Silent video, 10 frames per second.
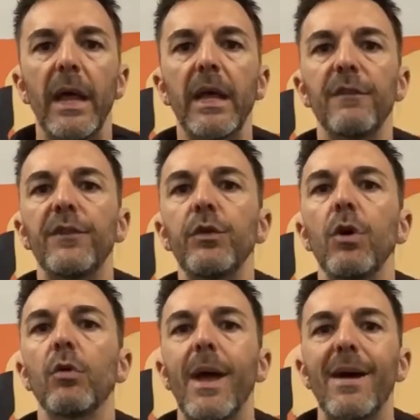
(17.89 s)
If you
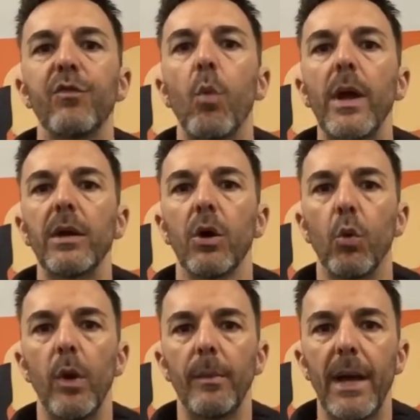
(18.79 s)
don't have weight
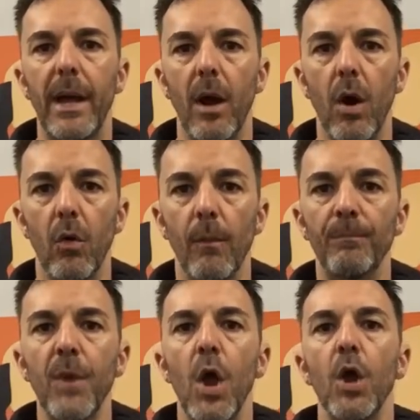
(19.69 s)
equipment at home,
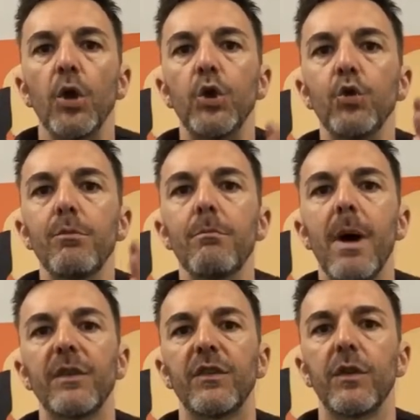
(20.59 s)
you
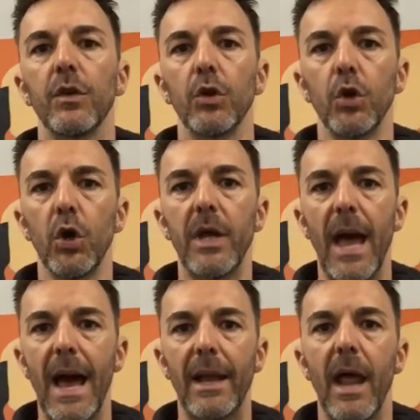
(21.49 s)
must look
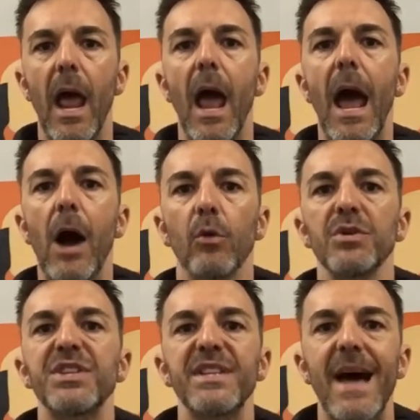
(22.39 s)
at our
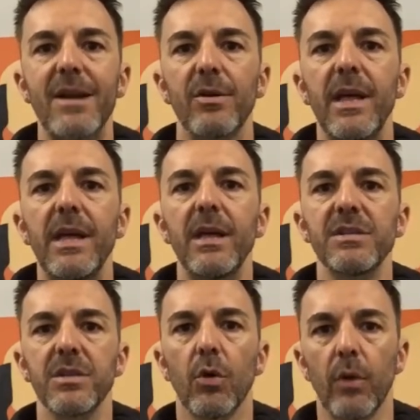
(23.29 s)
Saturday
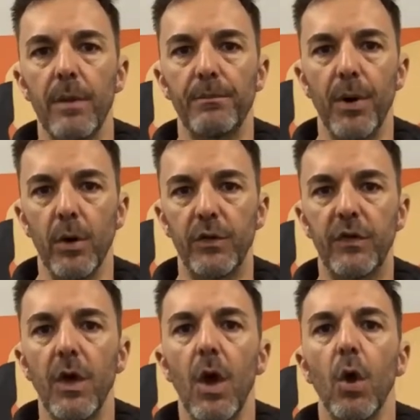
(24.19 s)
Instagram
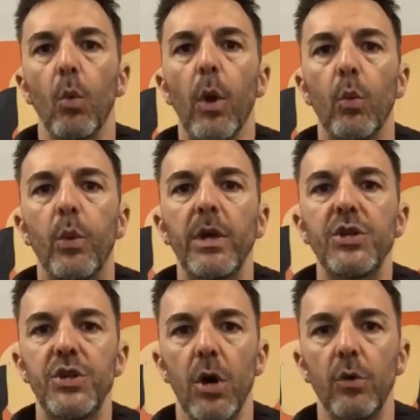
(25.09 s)
post where we
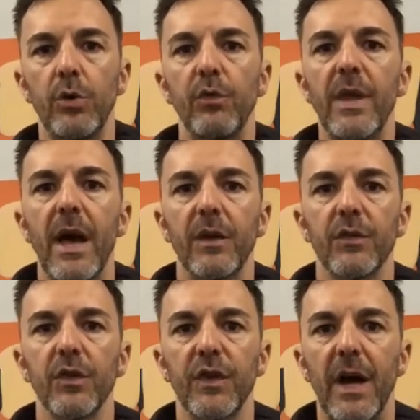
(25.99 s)
show you the
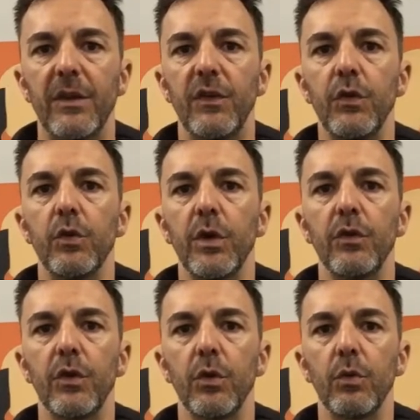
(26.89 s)
exercises you can
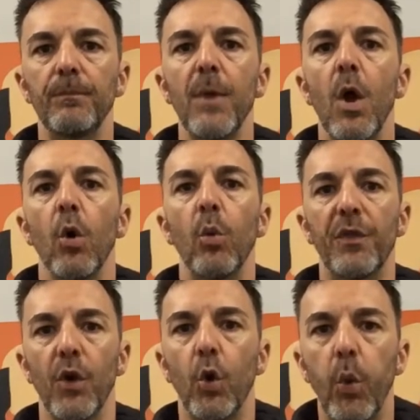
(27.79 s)
do
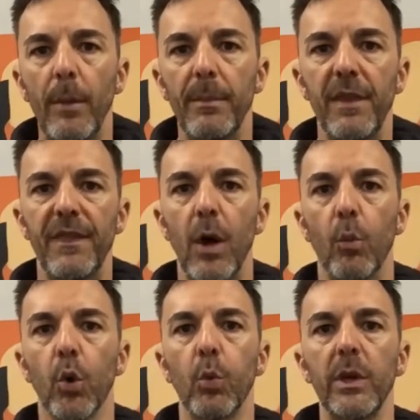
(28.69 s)
with equipment
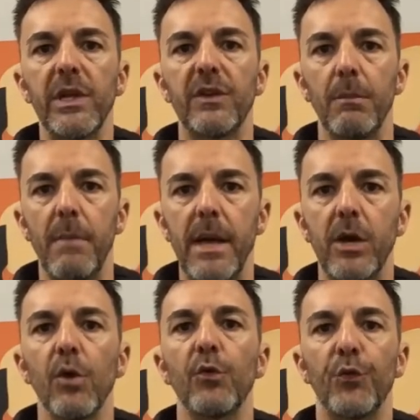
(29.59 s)
that we're willing to
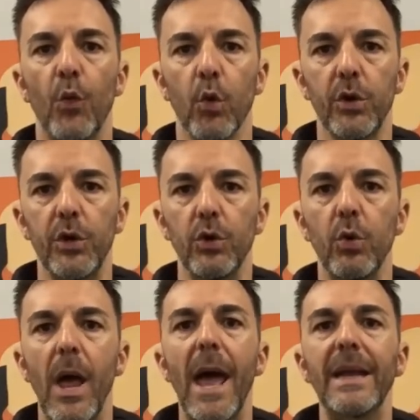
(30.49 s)
make for
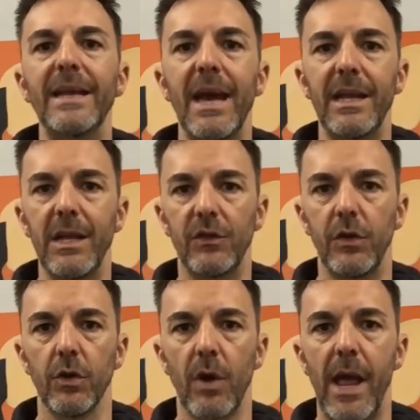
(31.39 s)
you and get
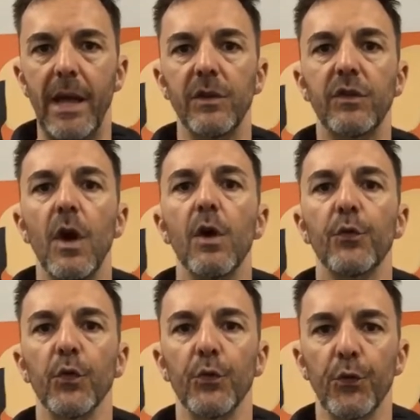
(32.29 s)
into your hands
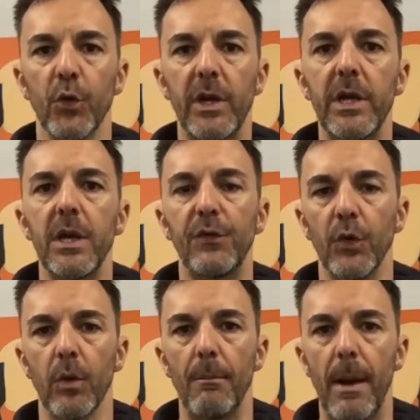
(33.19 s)
for free if
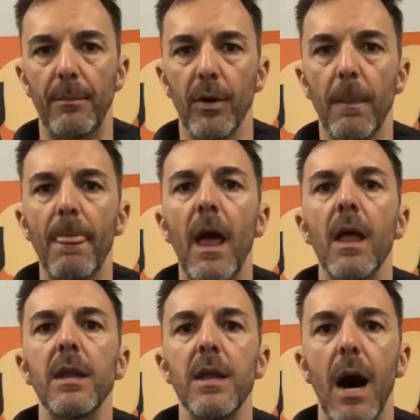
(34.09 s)
you're a member.
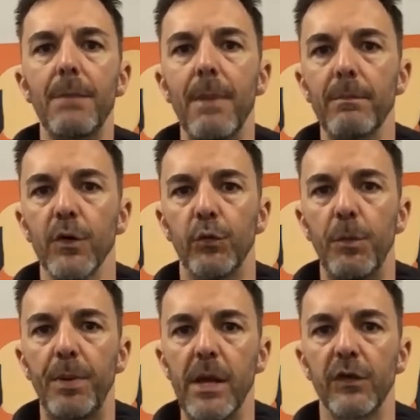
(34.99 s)
Non-members
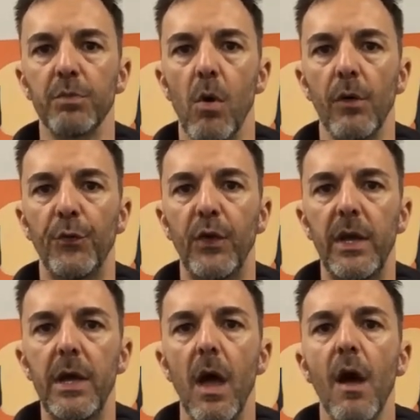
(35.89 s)
would pay a small
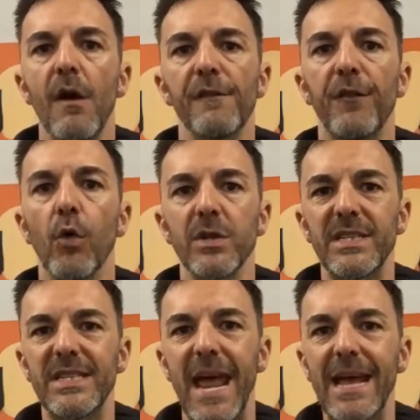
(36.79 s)
fee for
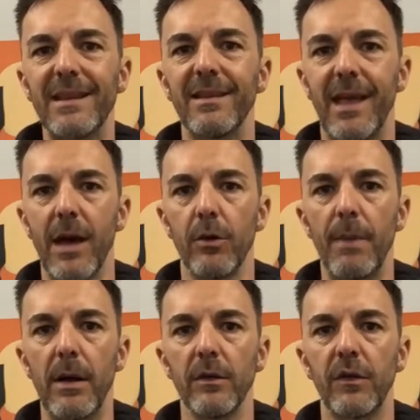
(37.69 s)
sand
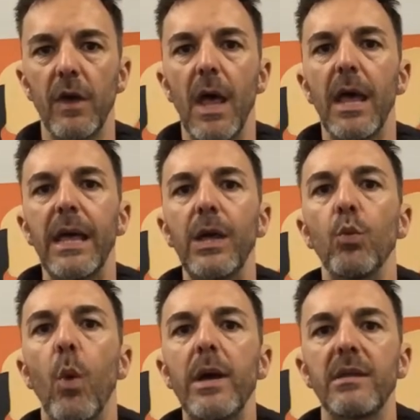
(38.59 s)
kettlebells
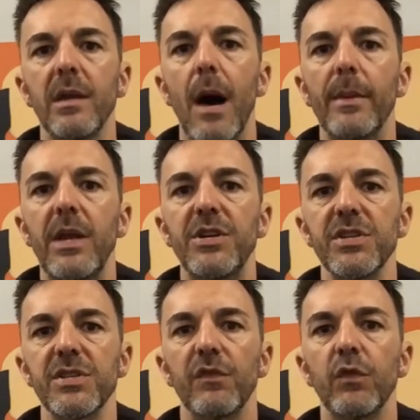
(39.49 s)
in weight
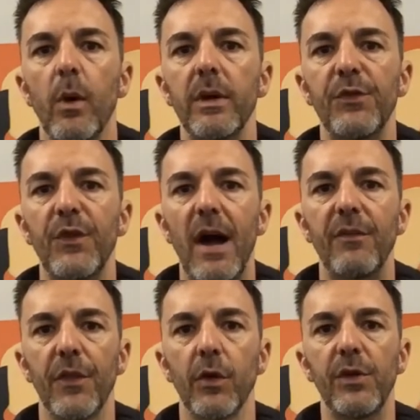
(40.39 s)
denominations of
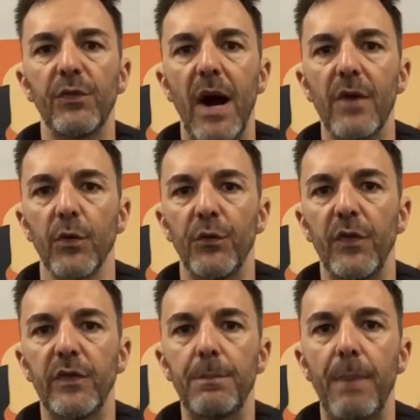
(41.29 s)
25, 35, or
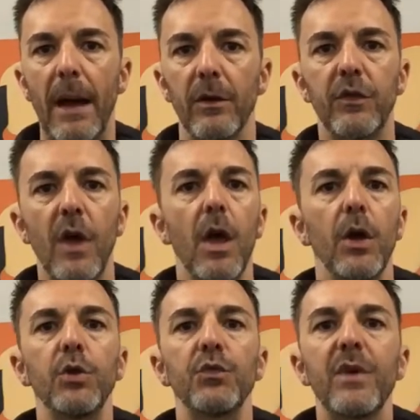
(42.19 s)
50 pounds.
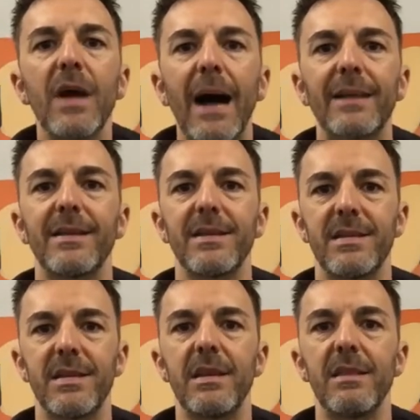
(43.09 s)
You've got to
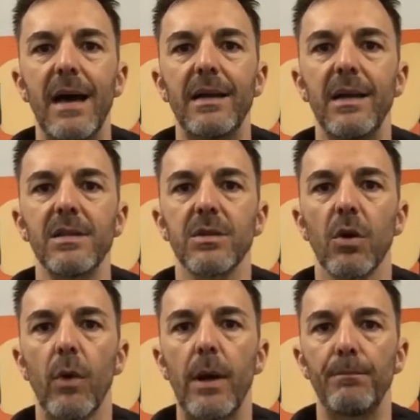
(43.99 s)
see that
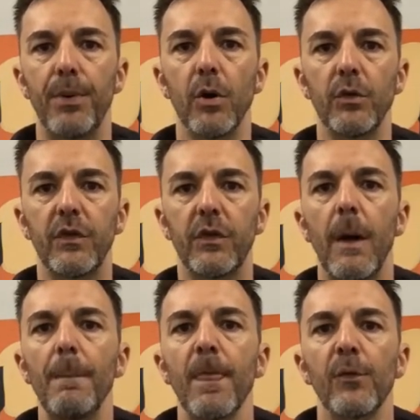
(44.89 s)
Instagram post
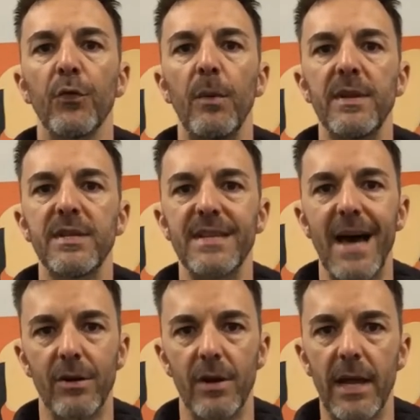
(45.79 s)
from this
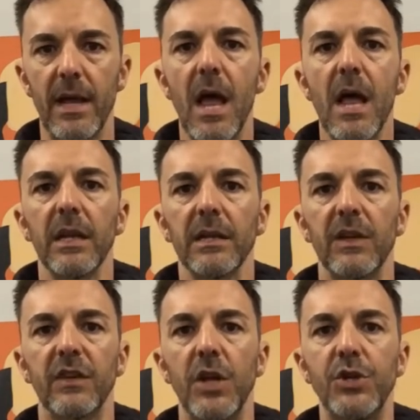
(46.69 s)
Saturday.
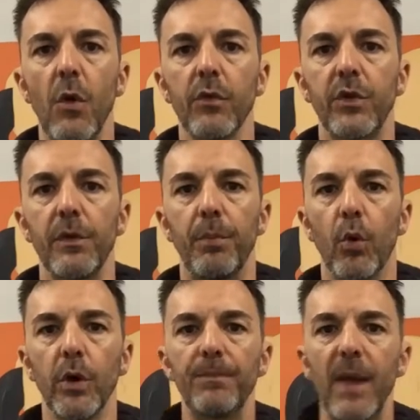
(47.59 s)
Let's get you over to the
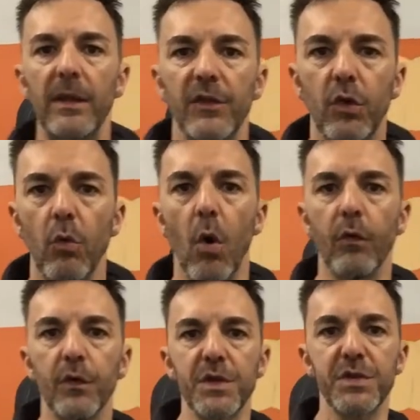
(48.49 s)
board and let's go
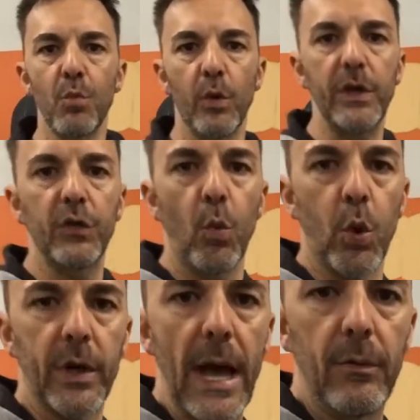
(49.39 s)
over this morning's
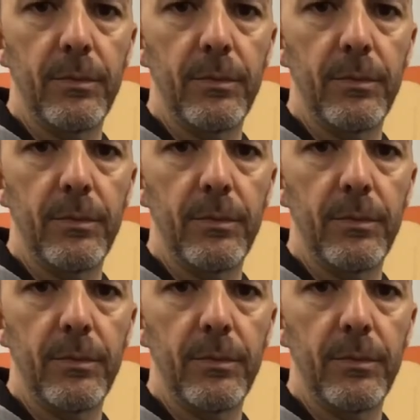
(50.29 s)
workout.